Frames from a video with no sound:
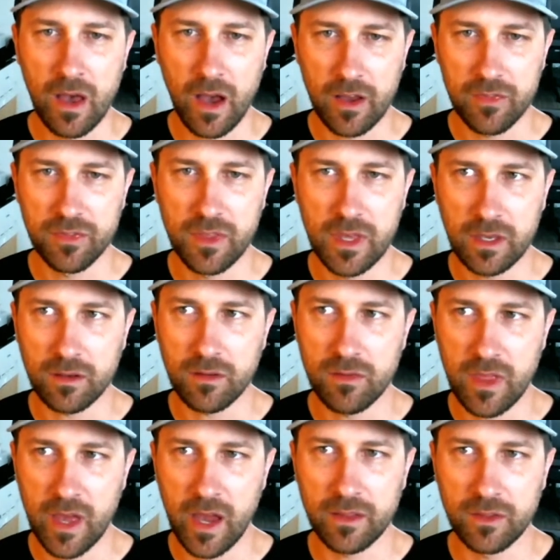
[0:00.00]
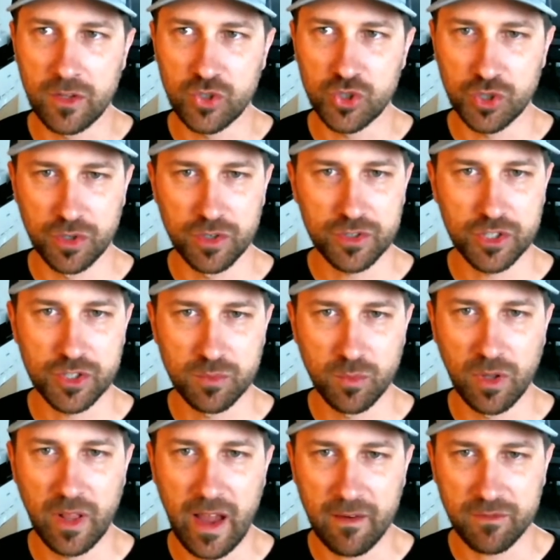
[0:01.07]
I think that the church
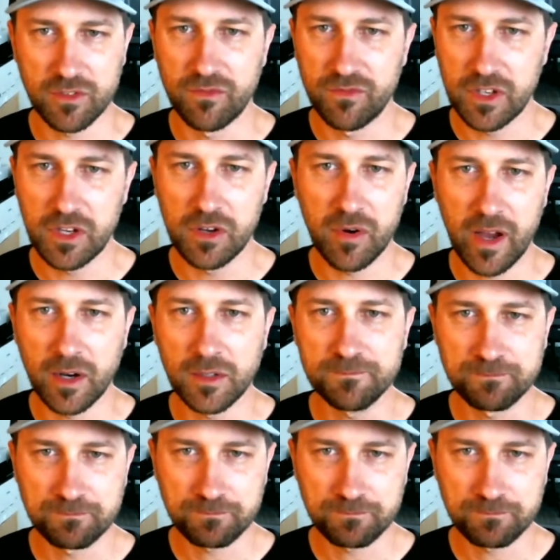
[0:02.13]
will have to figure out,